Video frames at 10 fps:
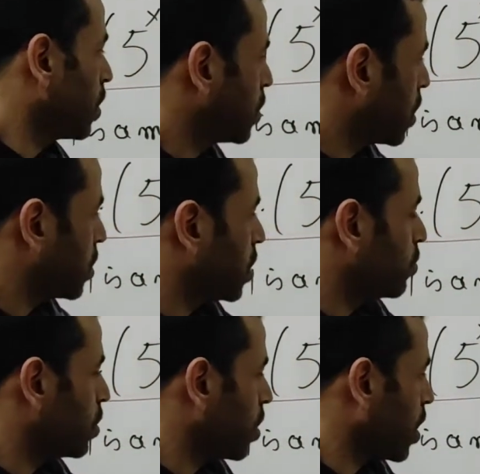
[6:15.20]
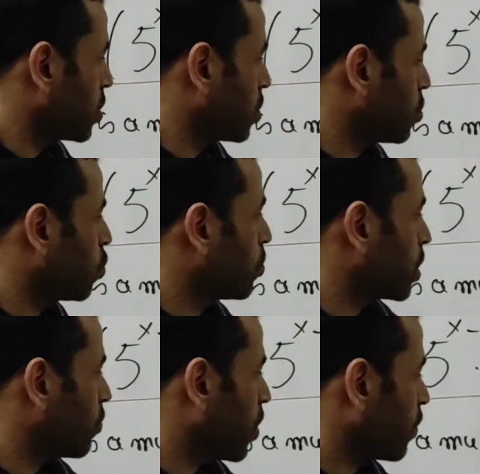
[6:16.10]
is the same thing as 2
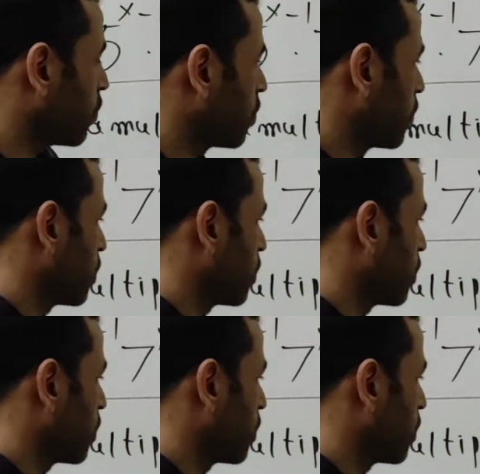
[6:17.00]
mod 5.